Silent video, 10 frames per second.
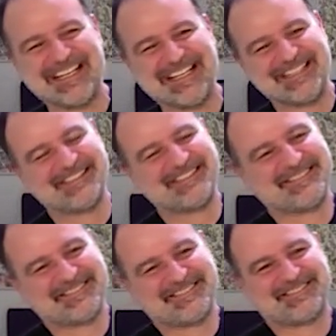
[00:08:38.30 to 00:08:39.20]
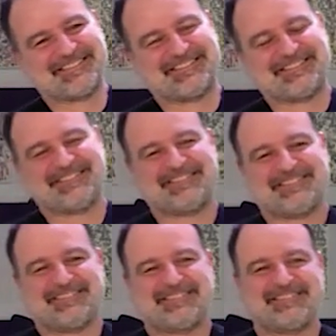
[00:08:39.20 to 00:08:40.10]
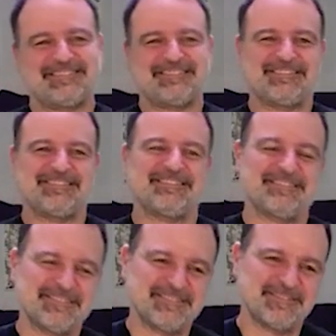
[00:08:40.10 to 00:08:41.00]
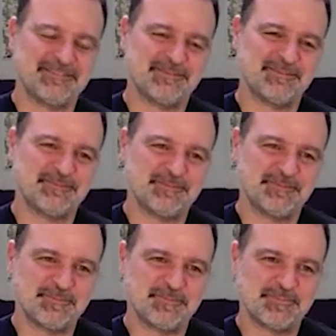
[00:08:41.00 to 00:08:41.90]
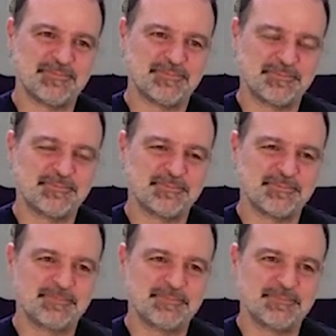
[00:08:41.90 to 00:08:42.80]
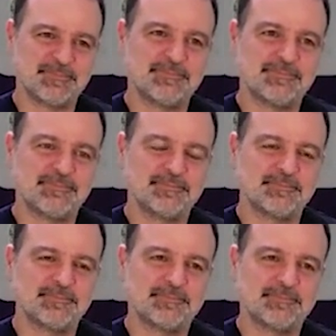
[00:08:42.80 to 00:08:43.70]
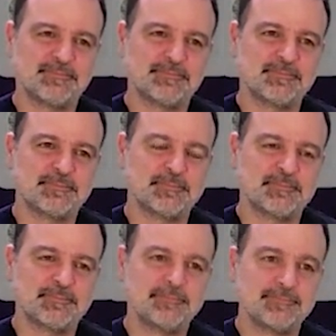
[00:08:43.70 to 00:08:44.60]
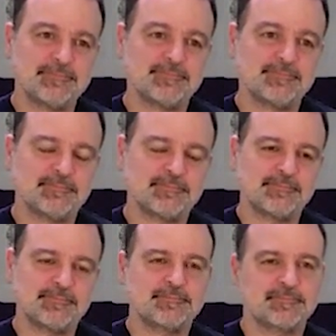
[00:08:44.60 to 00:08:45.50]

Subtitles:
[no speech]